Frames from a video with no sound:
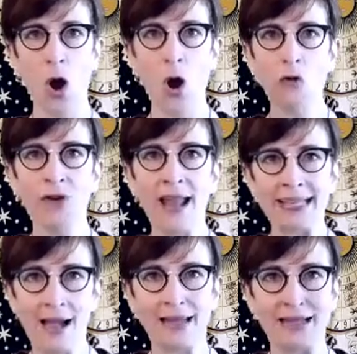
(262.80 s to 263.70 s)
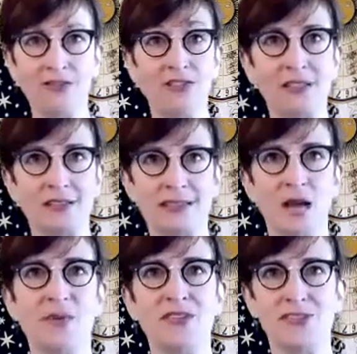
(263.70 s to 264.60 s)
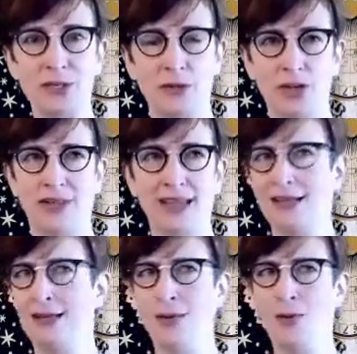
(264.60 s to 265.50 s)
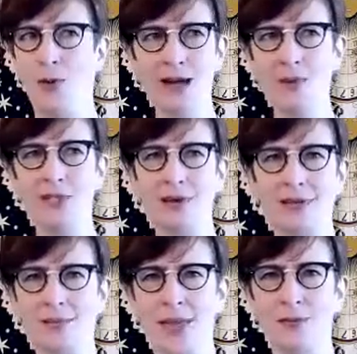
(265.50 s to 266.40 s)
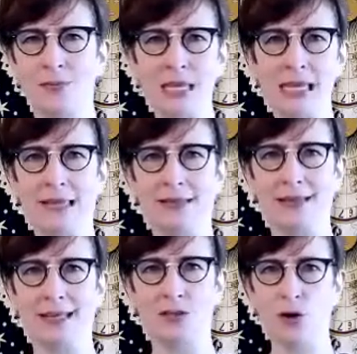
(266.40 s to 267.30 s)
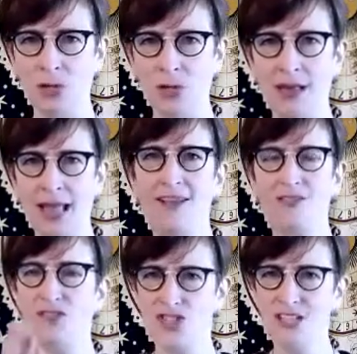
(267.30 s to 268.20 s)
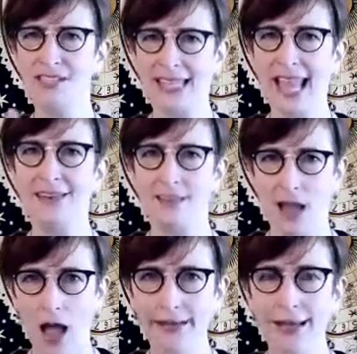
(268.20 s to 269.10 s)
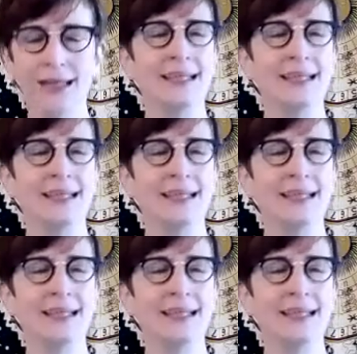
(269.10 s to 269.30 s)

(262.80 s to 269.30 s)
Already I can feel some of you that are like, why are we talking about being? Like, don't we all have shit to get done?